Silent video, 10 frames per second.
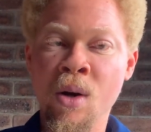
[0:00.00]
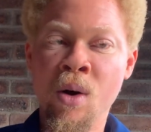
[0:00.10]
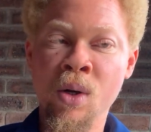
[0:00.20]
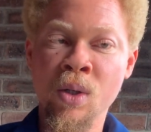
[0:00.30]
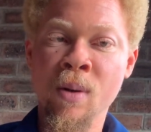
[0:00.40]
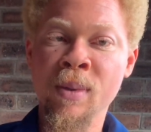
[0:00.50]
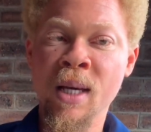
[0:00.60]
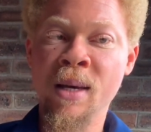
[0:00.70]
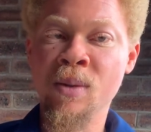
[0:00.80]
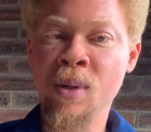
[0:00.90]
or
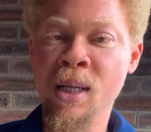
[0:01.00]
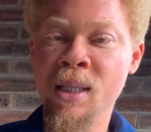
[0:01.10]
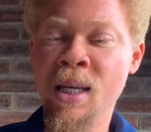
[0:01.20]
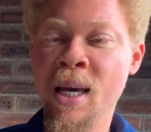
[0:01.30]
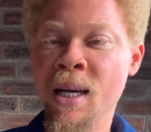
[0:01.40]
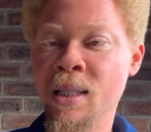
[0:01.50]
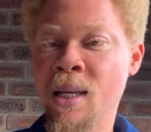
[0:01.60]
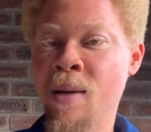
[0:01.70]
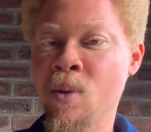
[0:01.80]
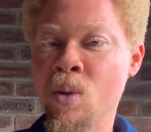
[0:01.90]
sometimes when they say x
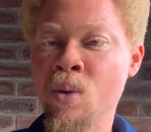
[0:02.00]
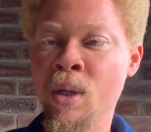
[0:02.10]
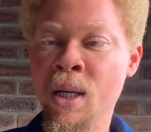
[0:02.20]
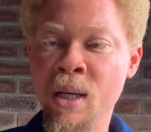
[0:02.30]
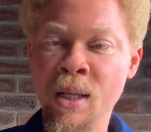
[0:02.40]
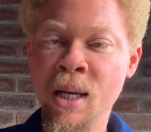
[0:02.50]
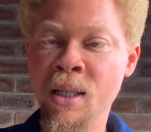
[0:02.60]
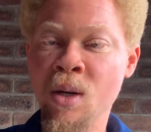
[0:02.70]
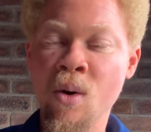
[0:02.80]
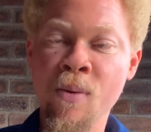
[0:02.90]
times 2,
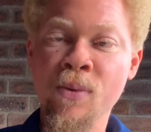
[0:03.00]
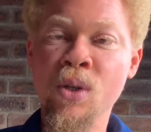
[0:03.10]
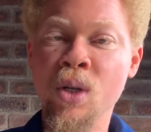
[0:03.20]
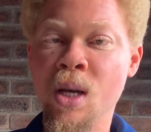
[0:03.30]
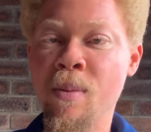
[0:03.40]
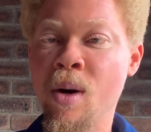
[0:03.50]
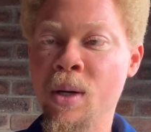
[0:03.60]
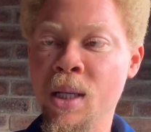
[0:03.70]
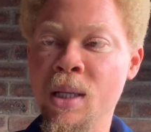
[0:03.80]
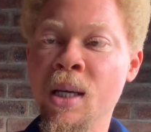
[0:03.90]
there's a confusion about
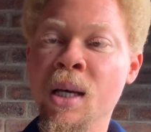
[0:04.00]
it.